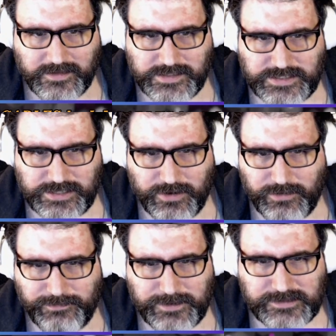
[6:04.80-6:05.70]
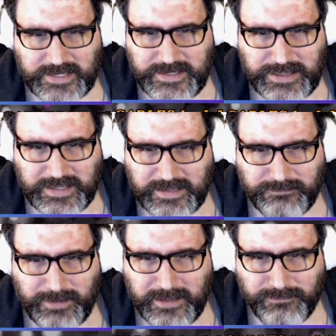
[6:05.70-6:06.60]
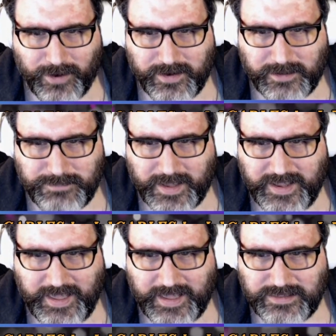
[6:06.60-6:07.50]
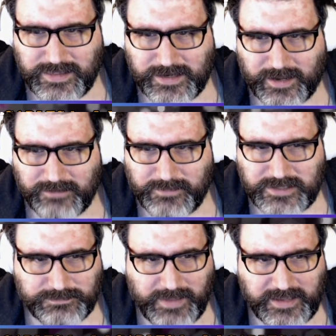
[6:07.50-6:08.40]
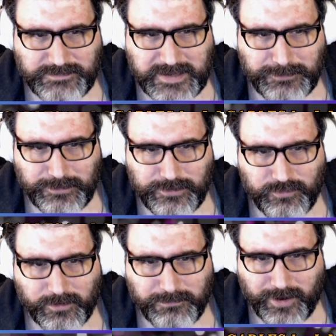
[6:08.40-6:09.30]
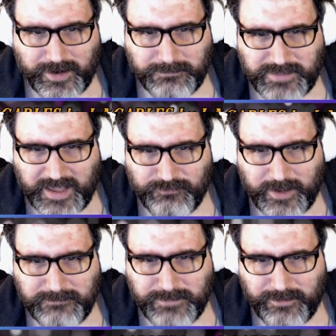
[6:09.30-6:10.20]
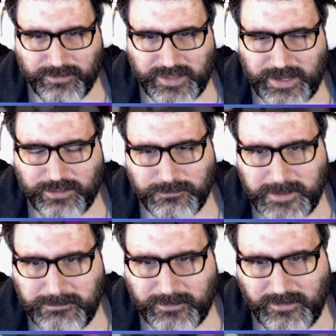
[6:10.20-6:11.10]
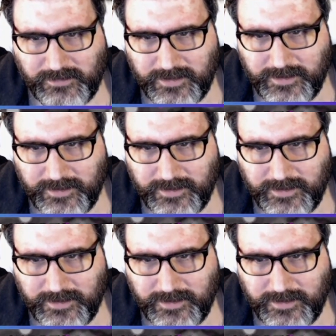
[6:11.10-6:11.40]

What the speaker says: Do you know if there's anything in being brought up by hand that oughtn't to make people who are brought up that way better than other people?